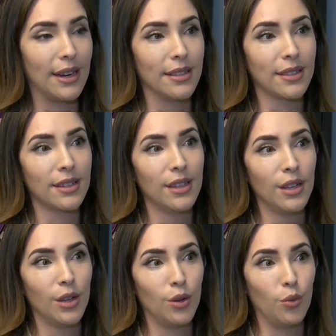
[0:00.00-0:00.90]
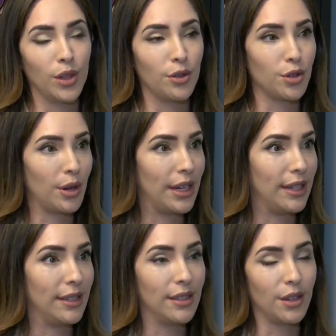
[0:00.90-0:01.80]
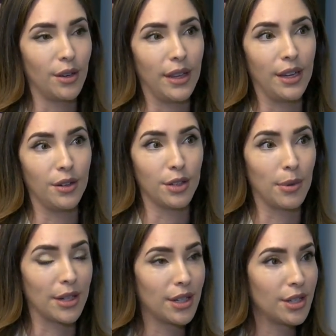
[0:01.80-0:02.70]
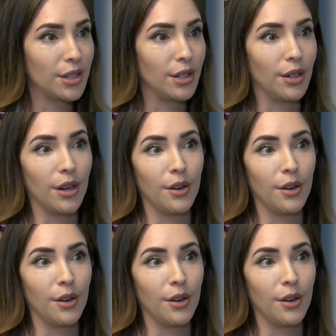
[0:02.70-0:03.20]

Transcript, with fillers: Ask what their training is. Are they a nurse practitioner?